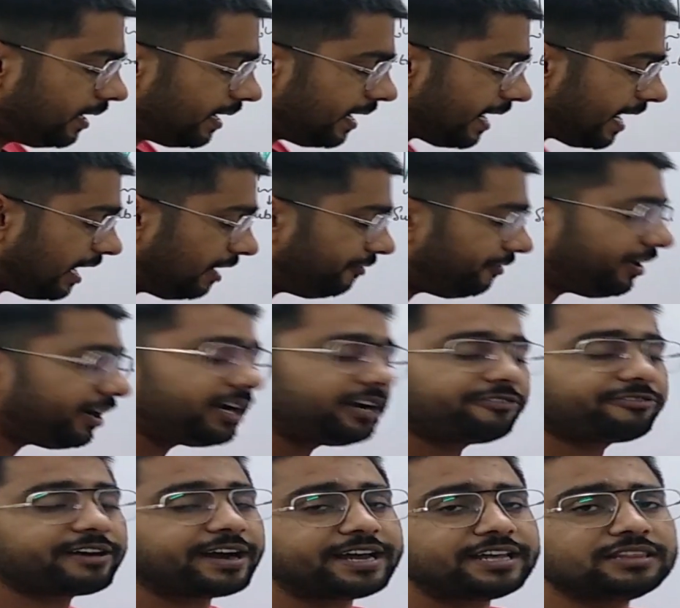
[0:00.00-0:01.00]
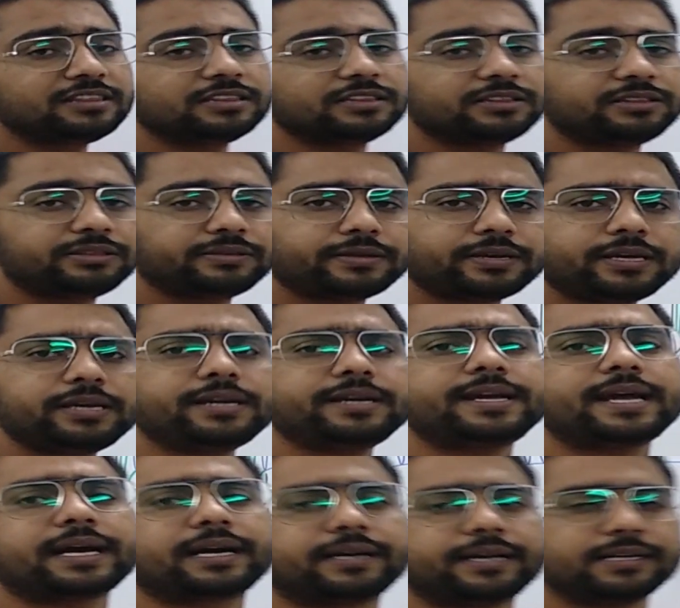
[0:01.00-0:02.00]
and we define 3
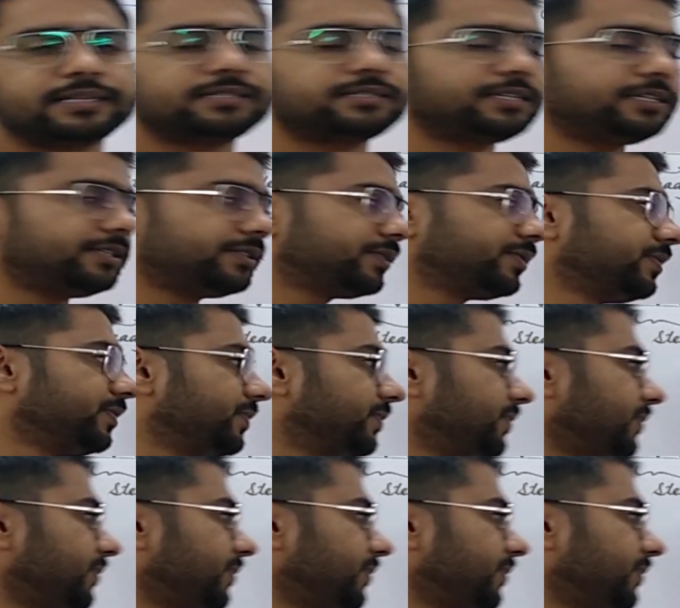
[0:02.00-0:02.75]
reactances.